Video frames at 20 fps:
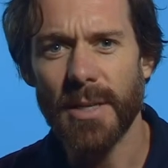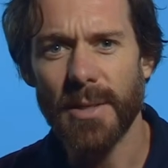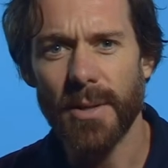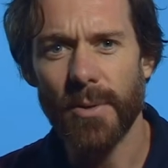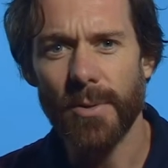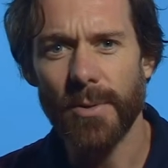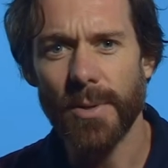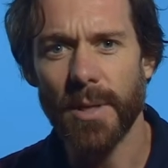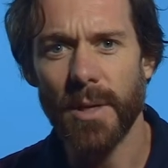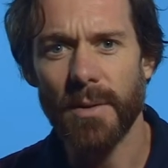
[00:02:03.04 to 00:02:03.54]
has
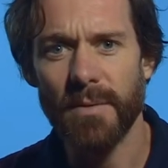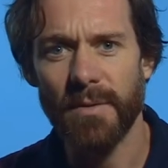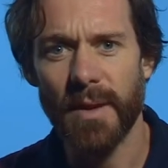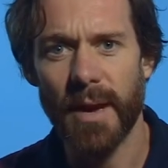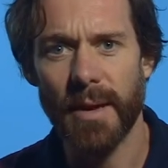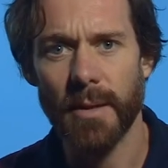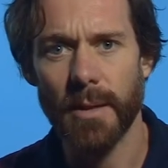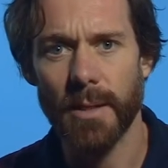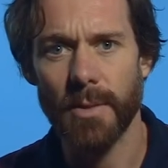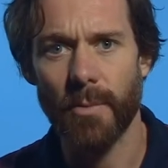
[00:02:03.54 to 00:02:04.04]
also
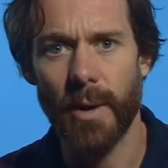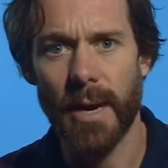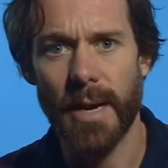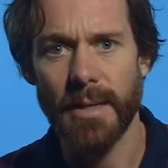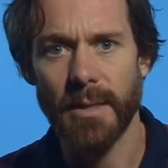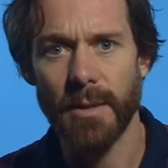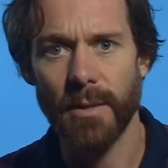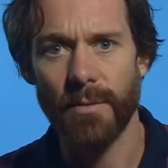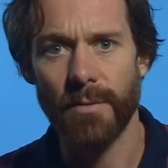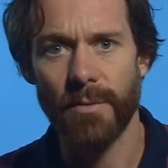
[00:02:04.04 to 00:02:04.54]
found its way
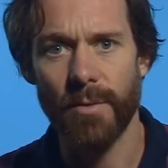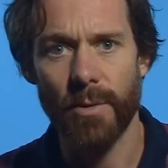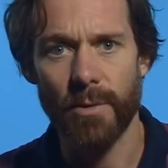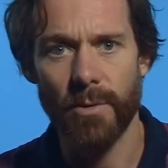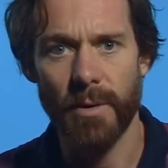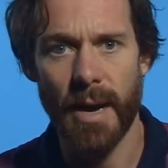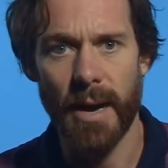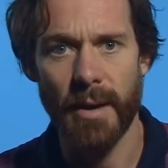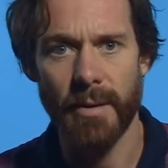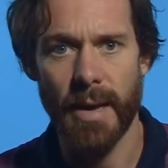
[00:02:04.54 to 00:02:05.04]
to the
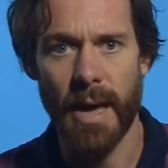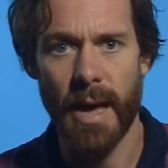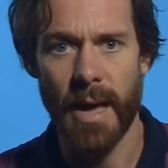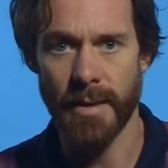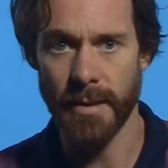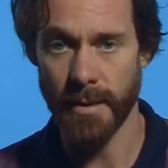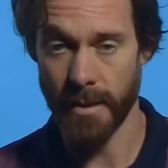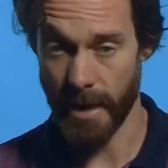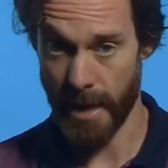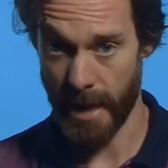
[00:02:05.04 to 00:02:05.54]
foreground
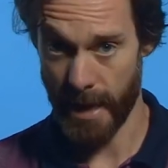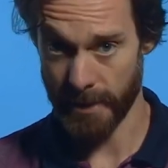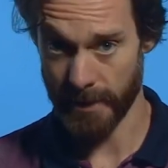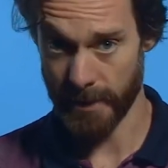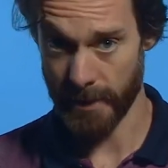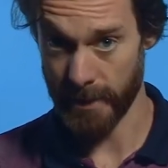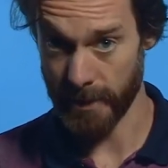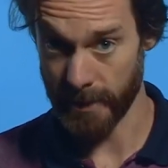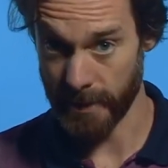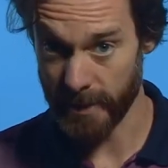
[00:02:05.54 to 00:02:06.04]
and
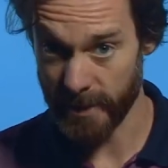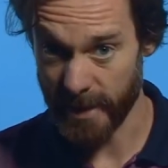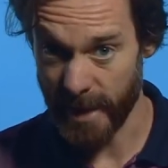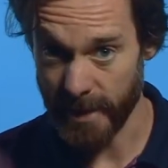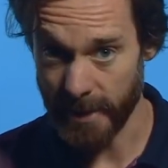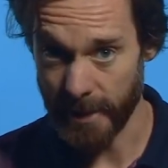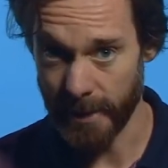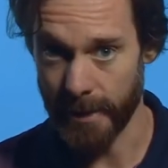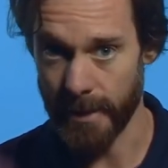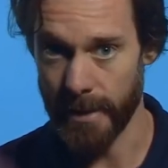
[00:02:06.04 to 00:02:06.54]
as an
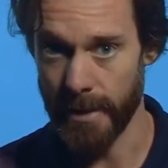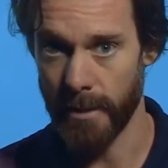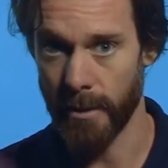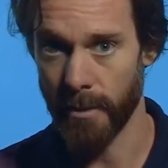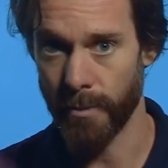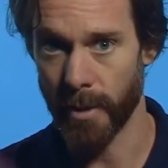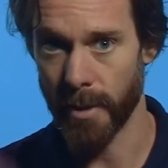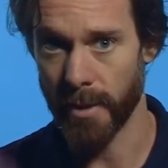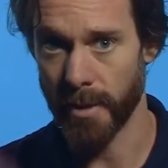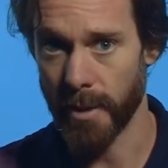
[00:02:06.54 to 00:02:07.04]
aesthetic in
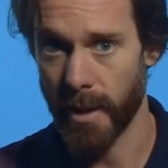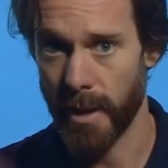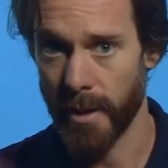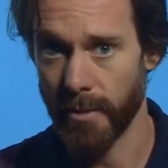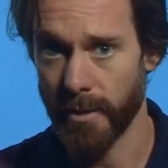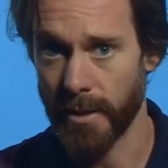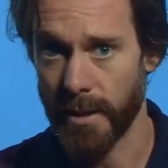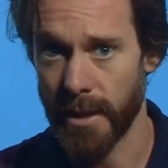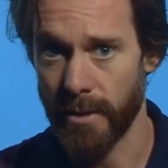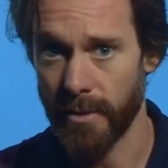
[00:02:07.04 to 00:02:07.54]
the Bond
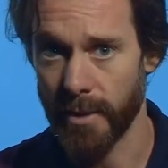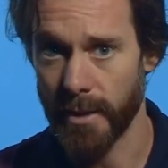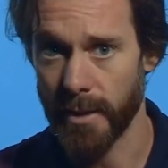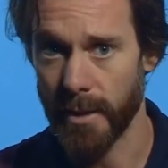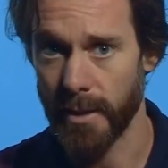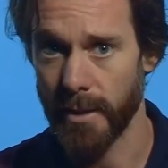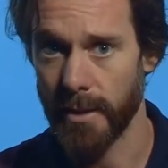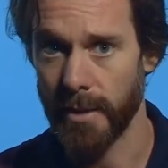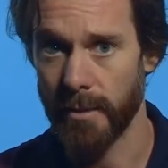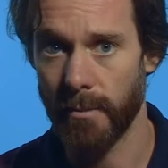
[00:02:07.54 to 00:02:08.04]
title
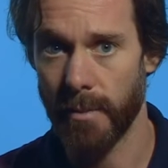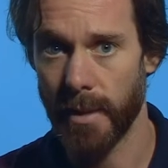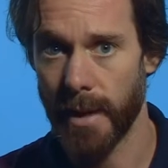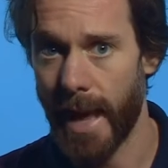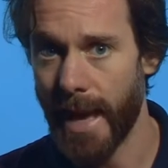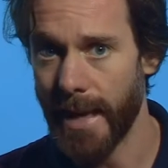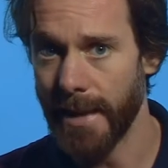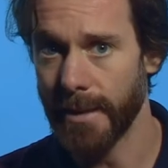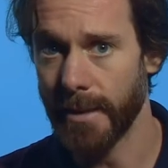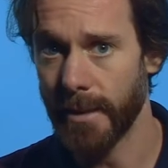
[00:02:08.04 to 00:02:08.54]
sequences.
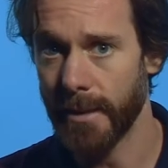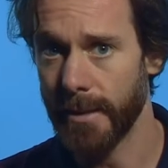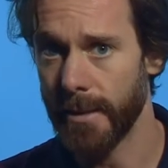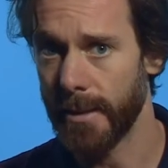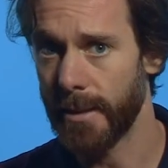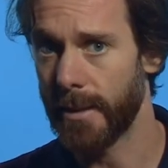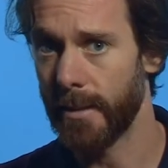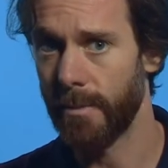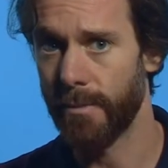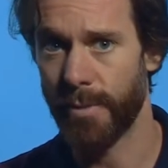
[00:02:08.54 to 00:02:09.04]

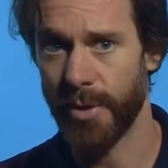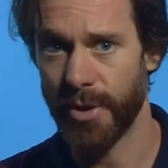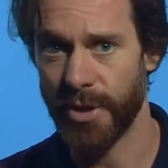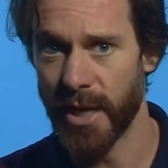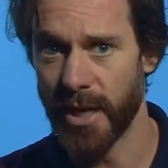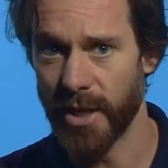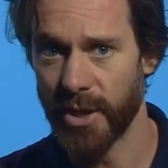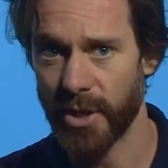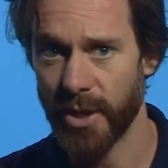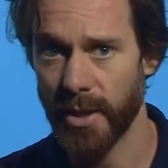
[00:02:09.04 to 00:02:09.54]
Lasers,
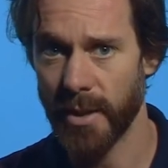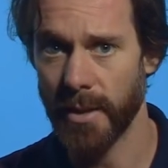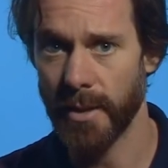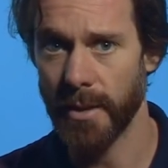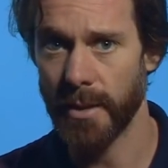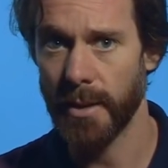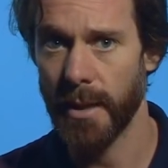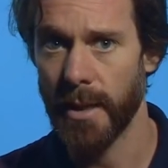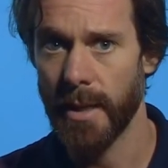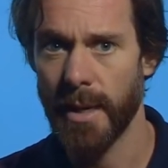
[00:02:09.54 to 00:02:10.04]

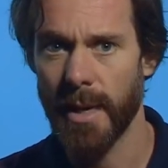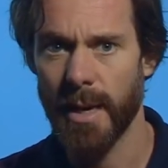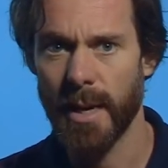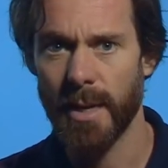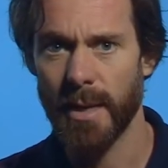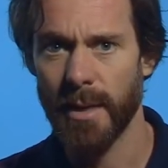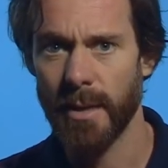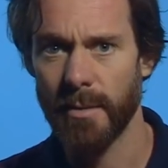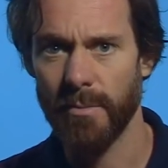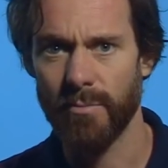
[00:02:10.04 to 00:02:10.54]
projections,
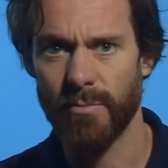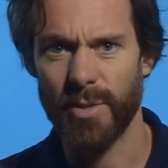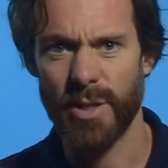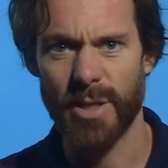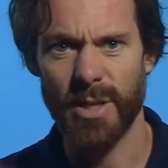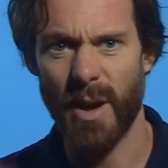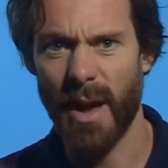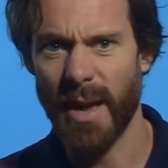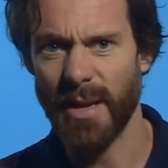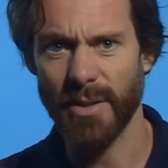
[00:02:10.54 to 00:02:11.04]

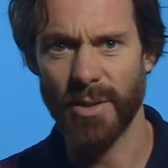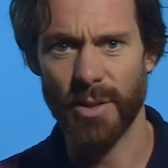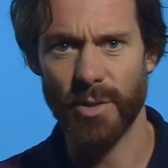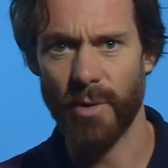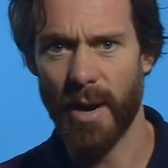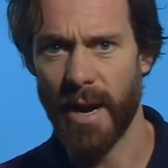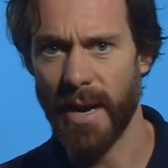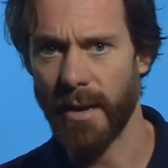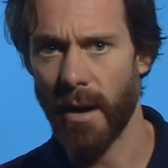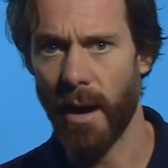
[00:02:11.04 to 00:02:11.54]
science
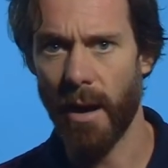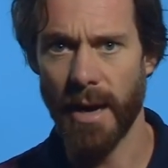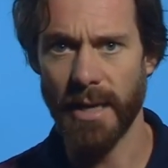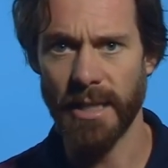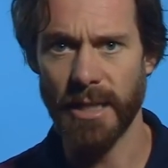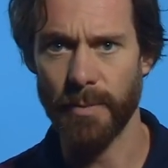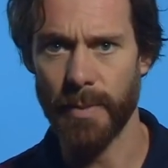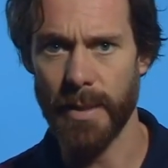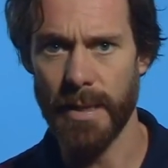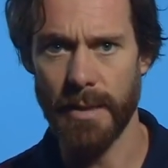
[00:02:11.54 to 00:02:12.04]
grade high
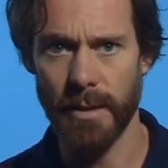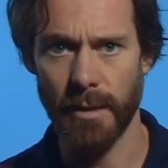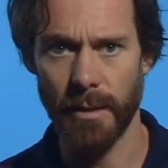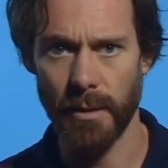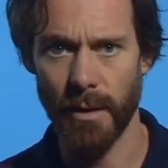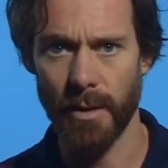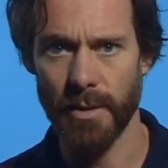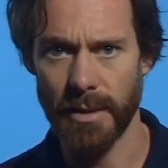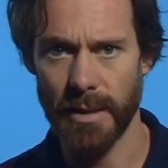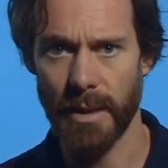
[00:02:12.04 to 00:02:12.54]
speed and
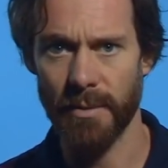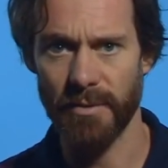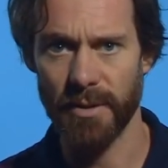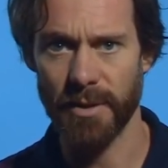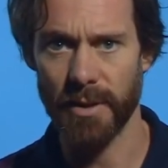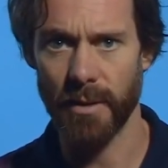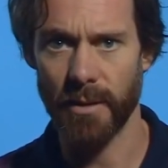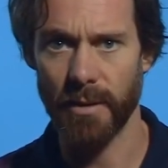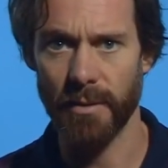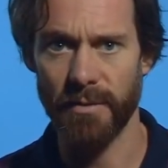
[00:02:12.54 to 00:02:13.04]
close up
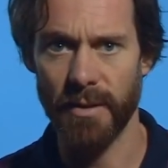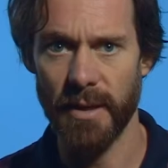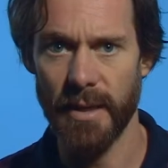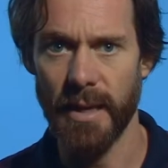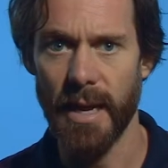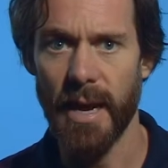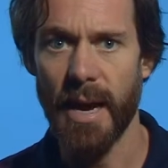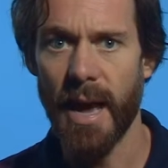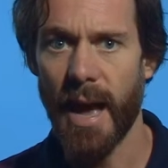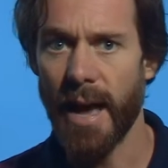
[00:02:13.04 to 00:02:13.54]

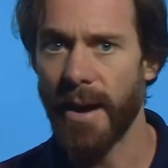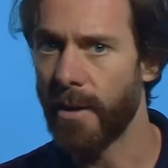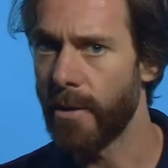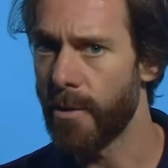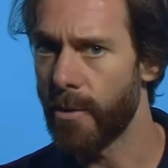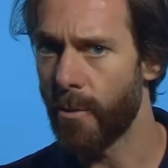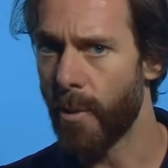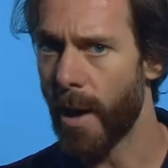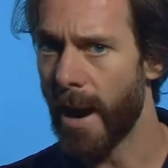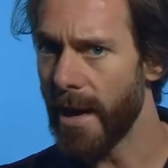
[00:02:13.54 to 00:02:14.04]
photography, and an
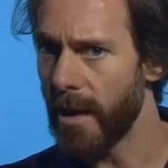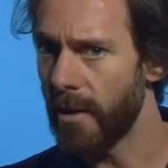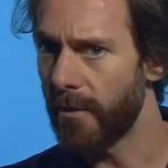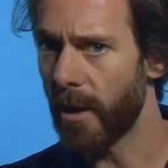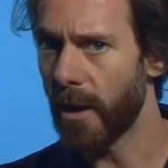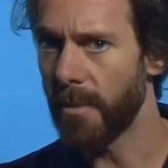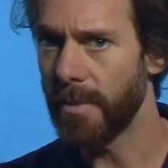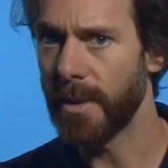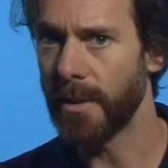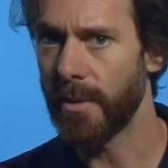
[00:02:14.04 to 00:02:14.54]
array of
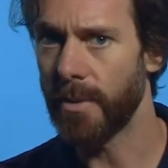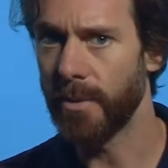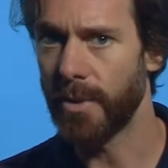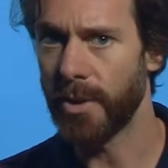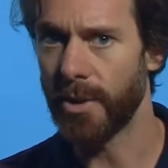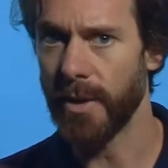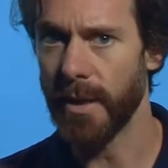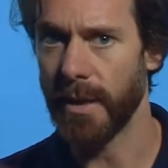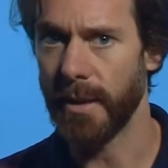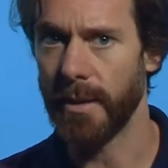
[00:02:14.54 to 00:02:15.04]
optical
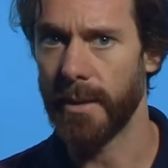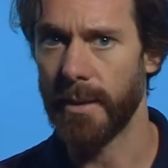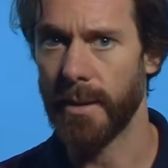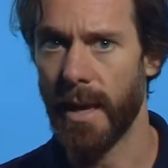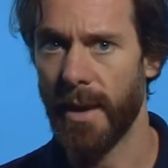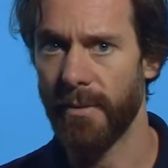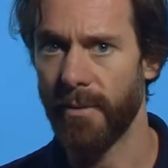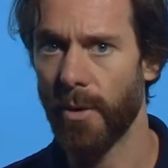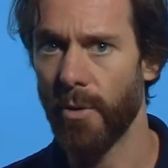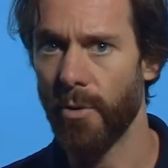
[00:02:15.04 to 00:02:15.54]
tricks
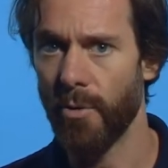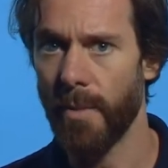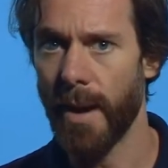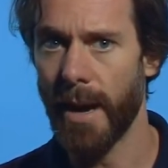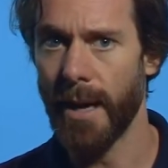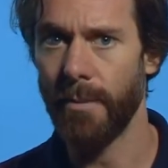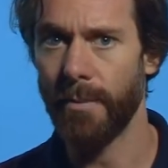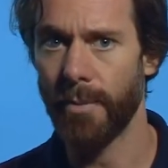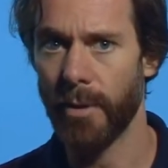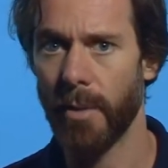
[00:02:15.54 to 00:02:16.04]
have all
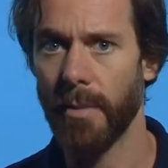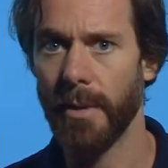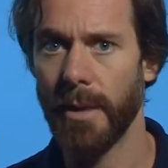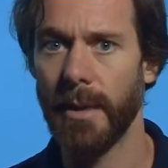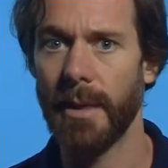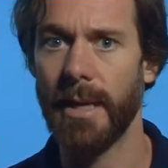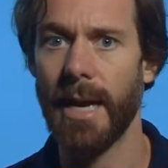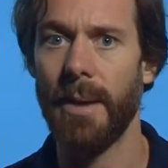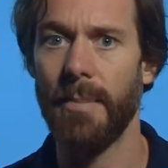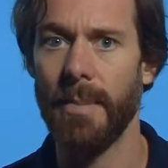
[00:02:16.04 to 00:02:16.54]
made
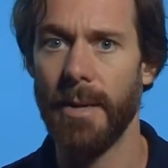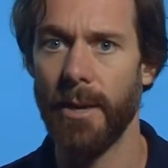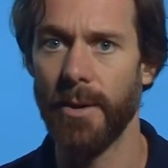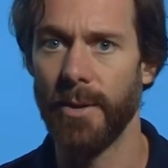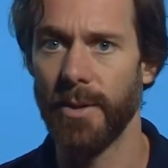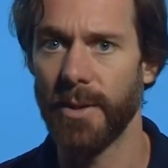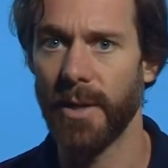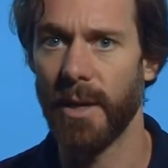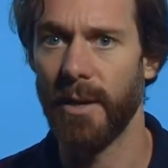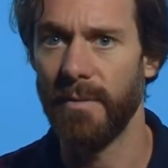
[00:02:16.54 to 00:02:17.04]
prominent
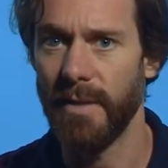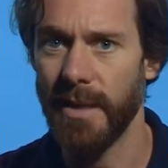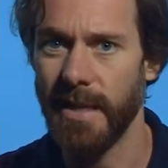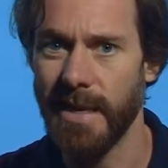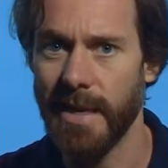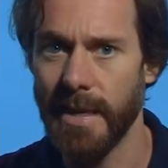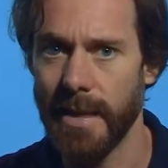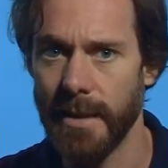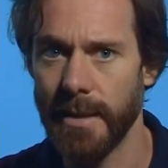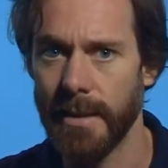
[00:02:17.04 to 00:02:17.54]
cameos over the
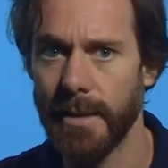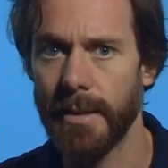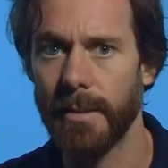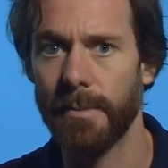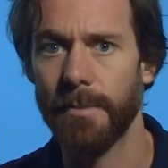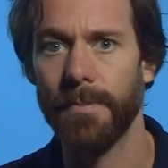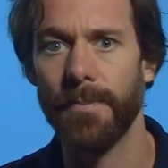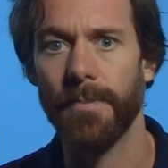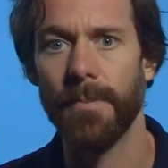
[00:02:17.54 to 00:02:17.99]
years.